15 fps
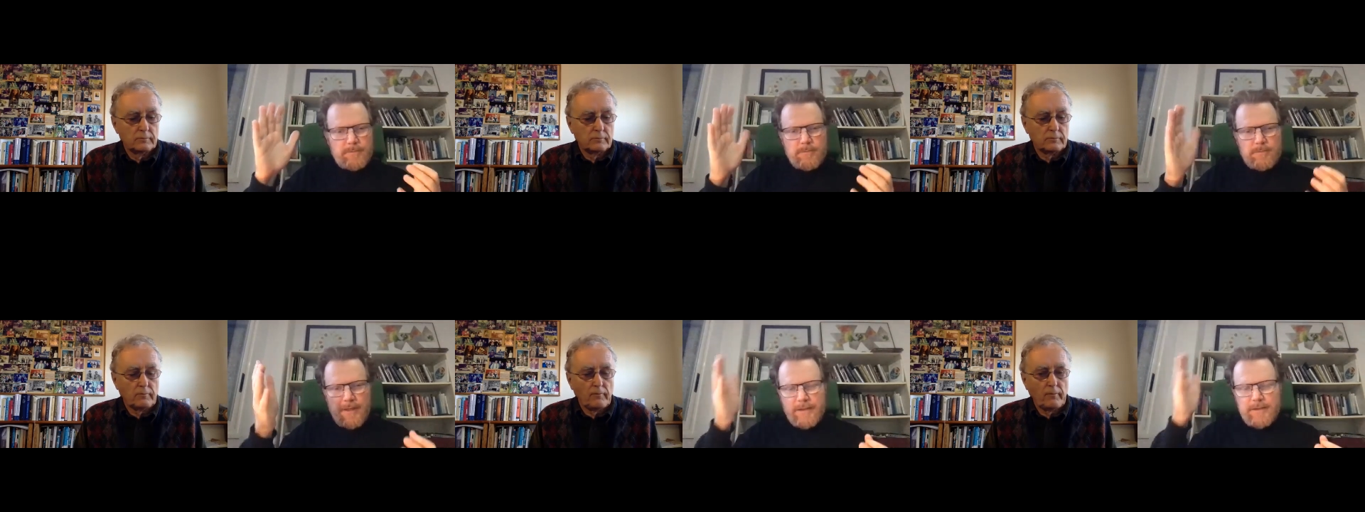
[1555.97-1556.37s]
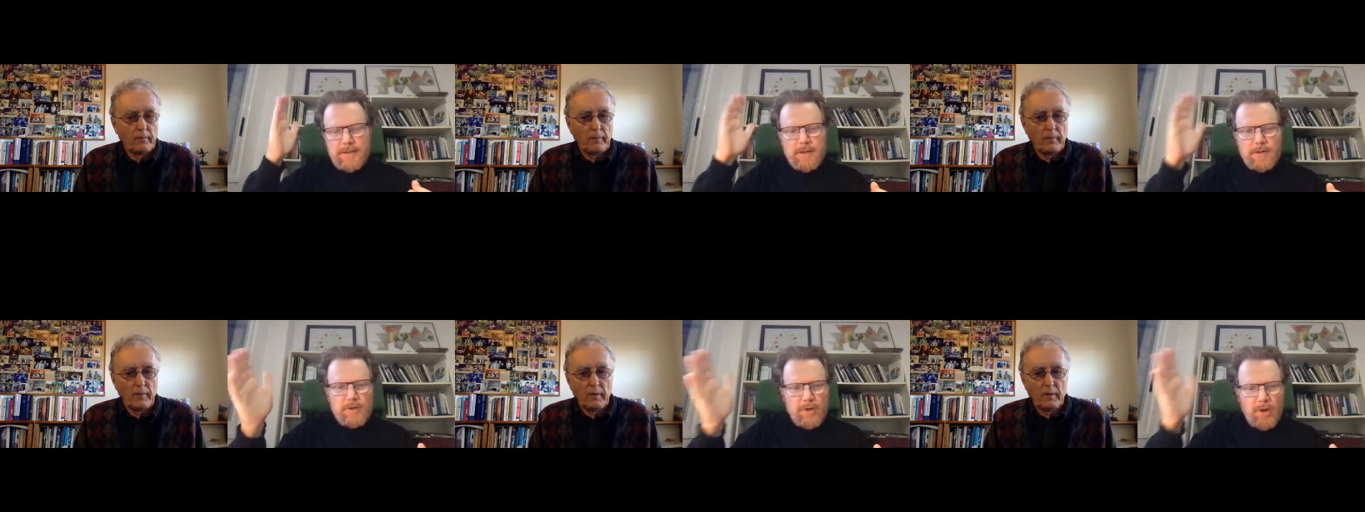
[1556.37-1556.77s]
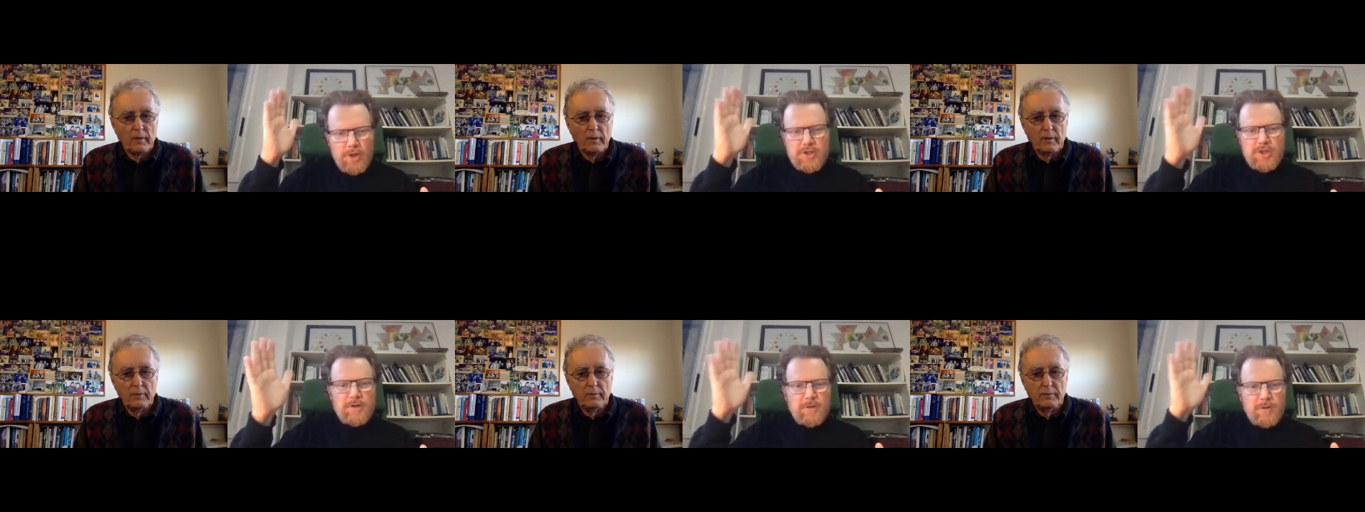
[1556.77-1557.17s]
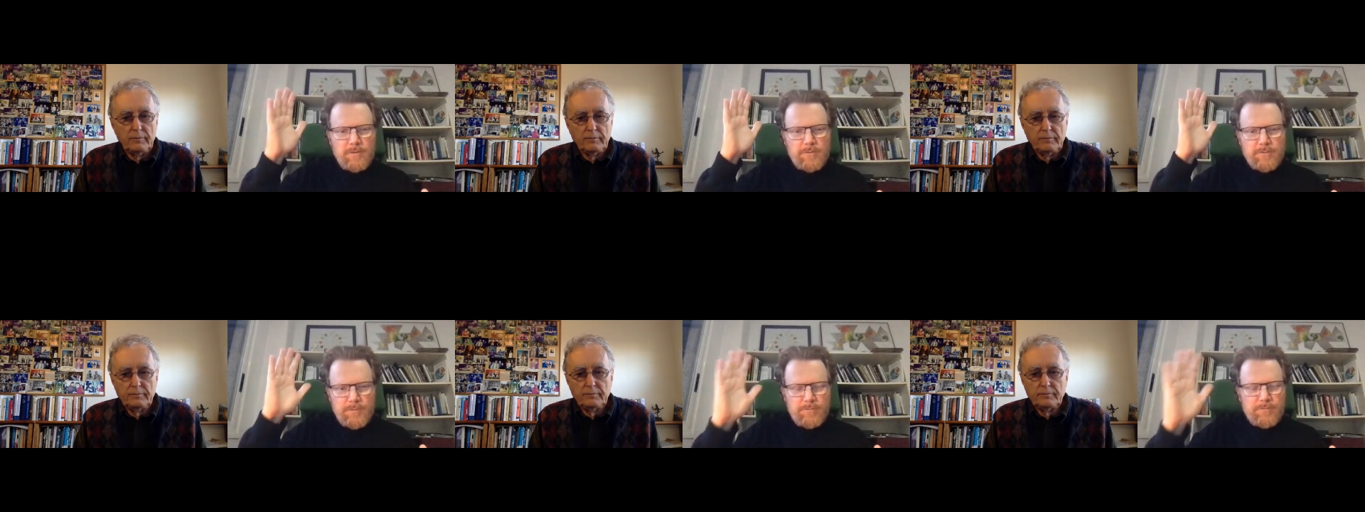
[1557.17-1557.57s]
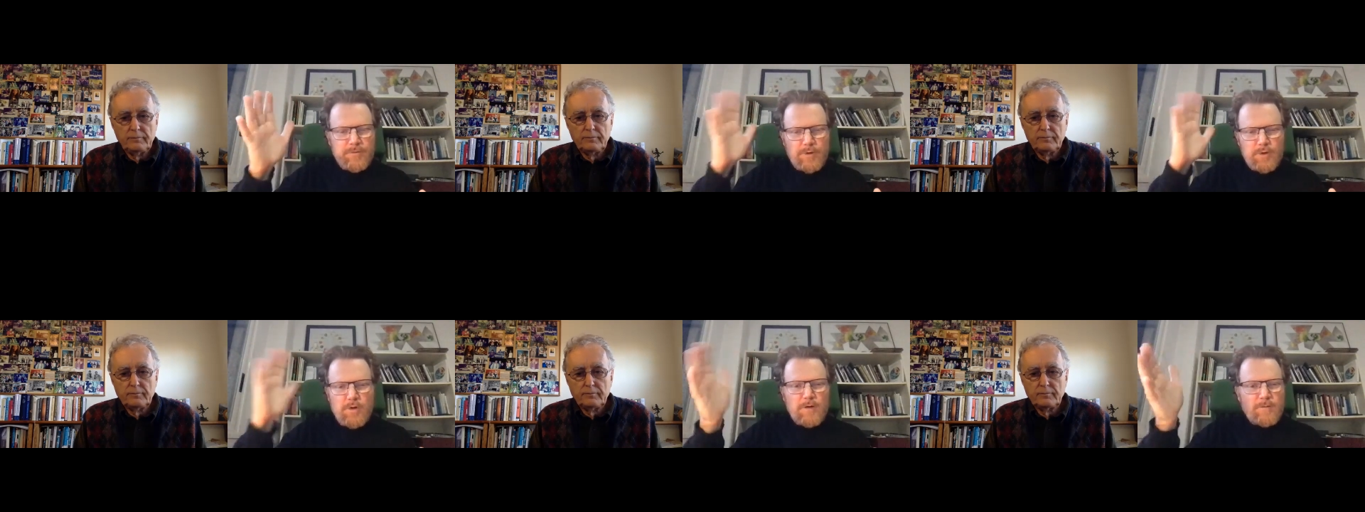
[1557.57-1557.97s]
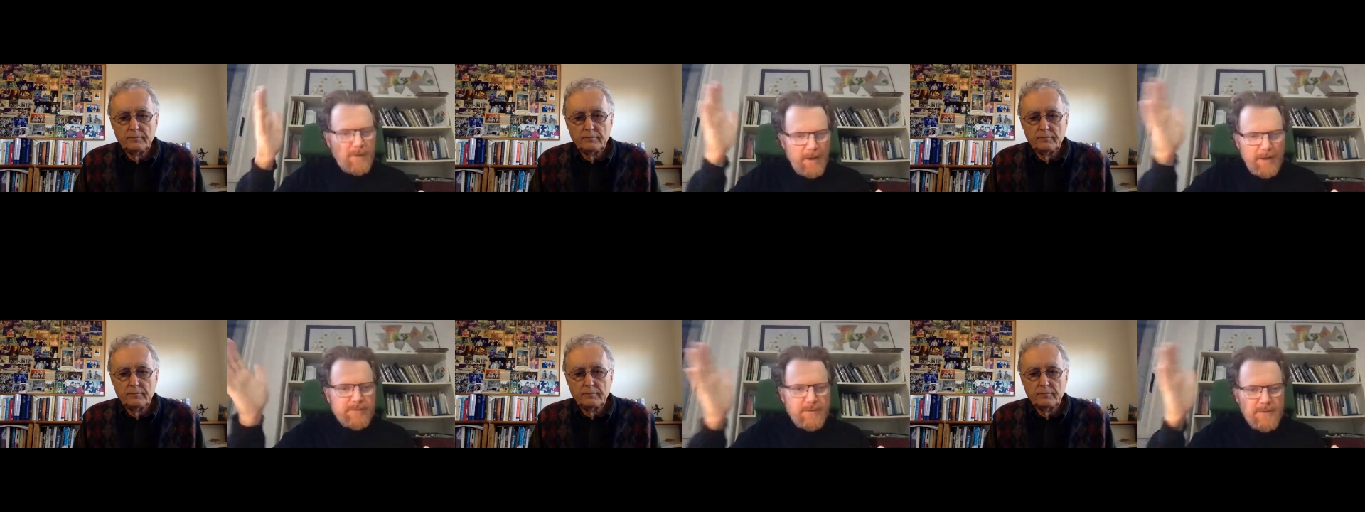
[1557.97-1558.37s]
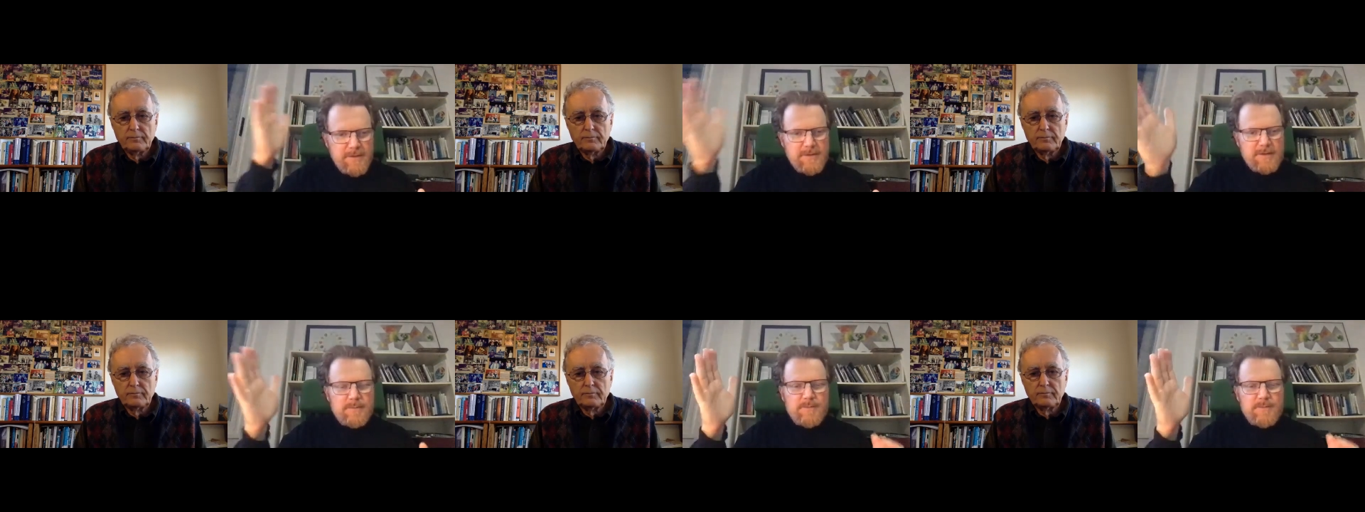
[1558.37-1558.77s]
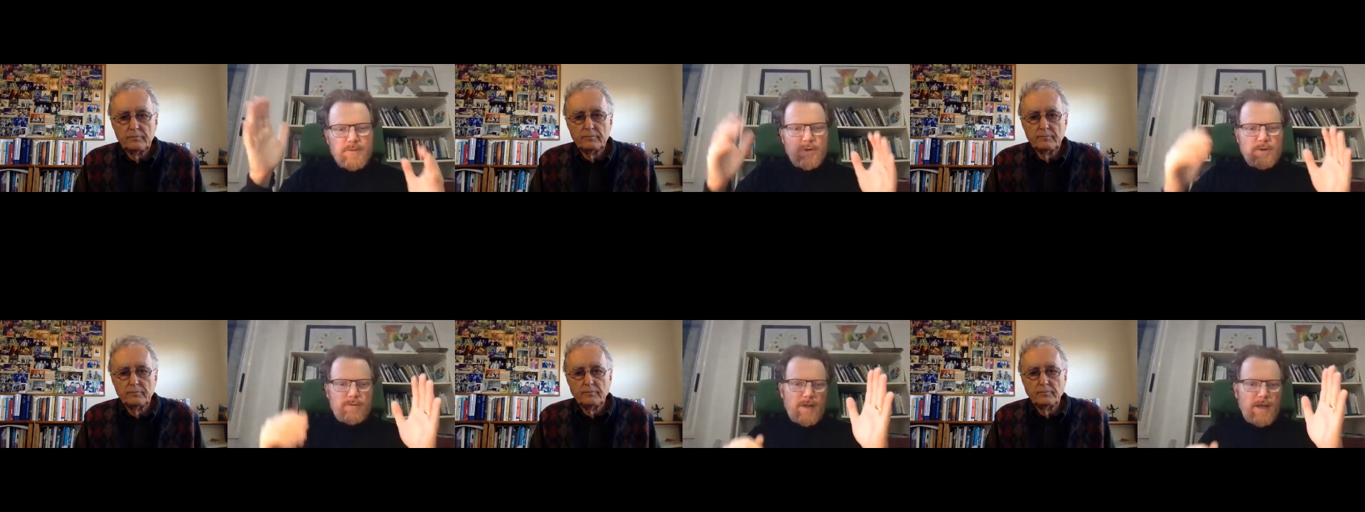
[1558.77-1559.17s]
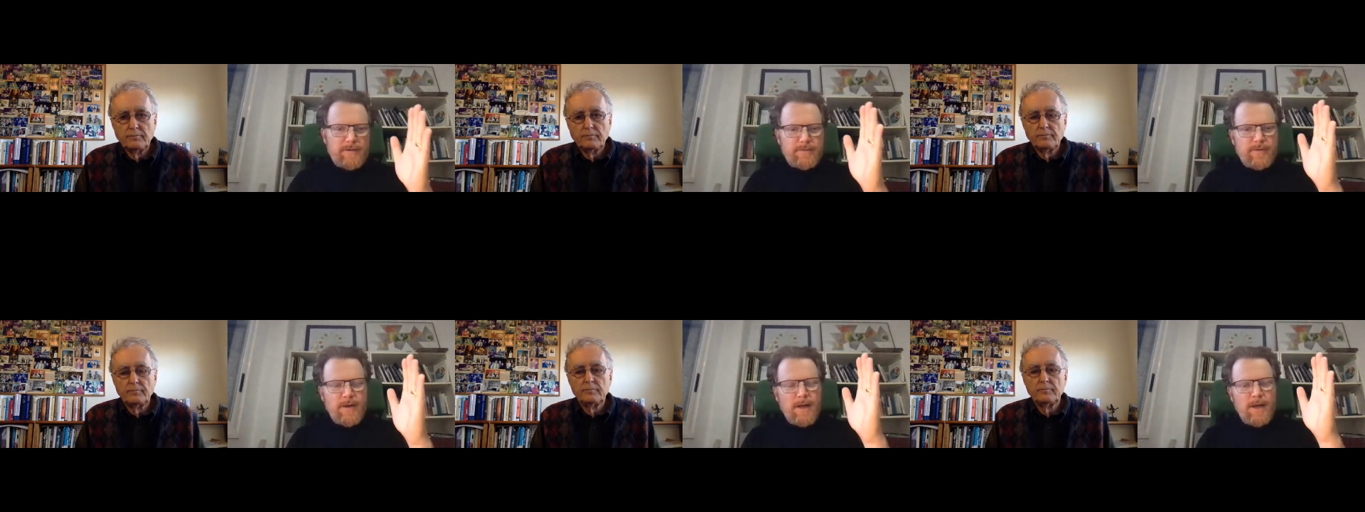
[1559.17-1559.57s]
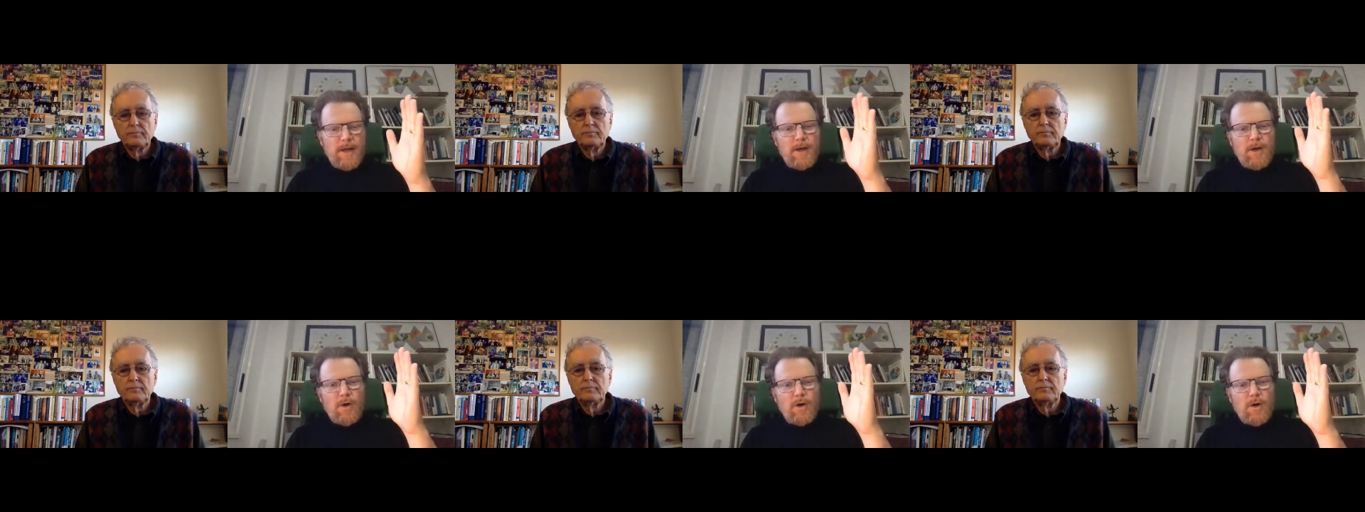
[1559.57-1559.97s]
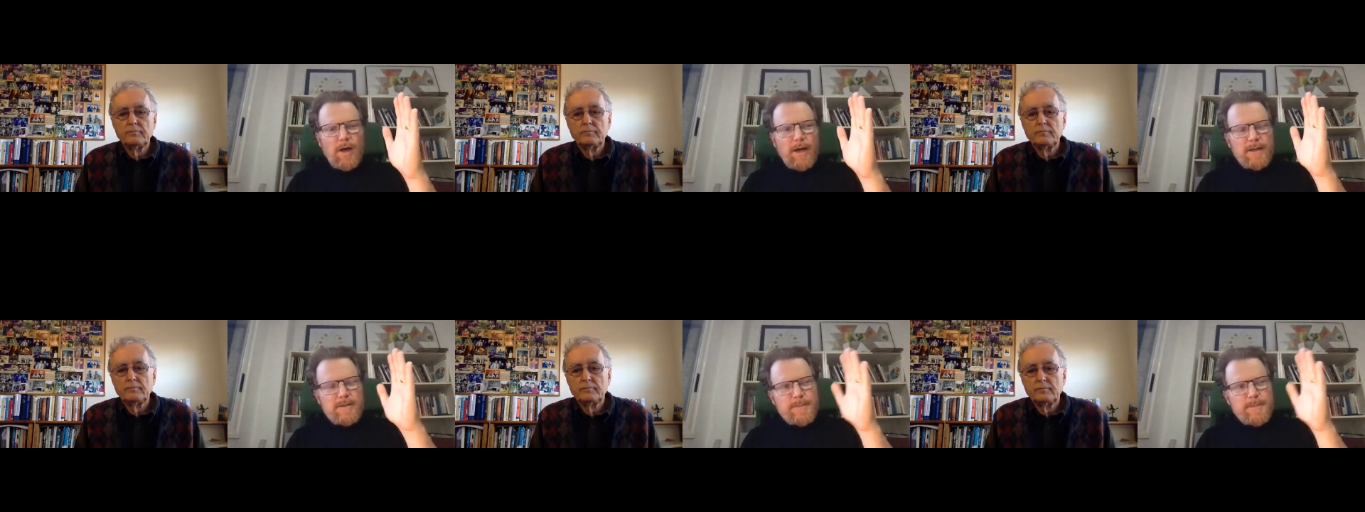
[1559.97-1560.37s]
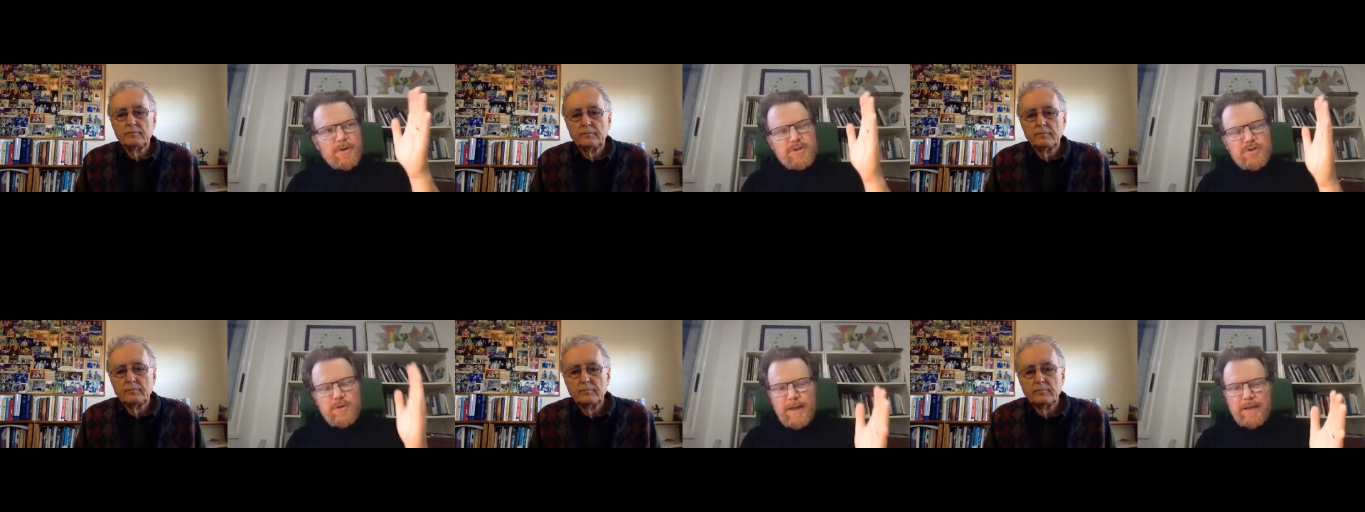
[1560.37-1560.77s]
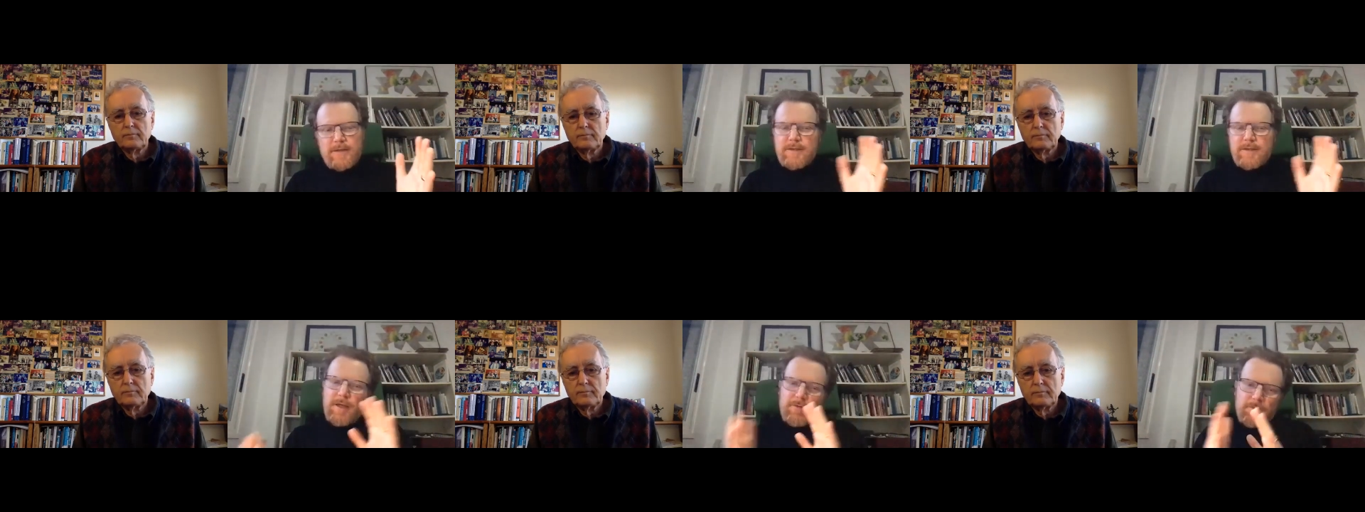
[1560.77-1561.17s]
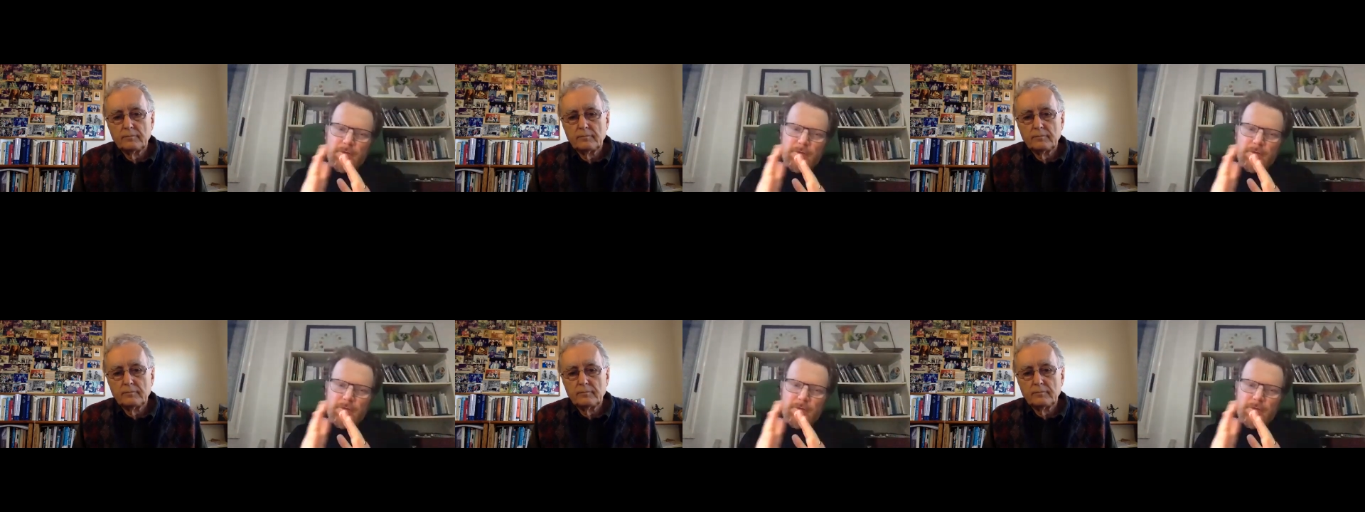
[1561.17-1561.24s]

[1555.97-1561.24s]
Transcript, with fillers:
Speaker 1: like the ecological view of life, the systems view of life, and spirituality are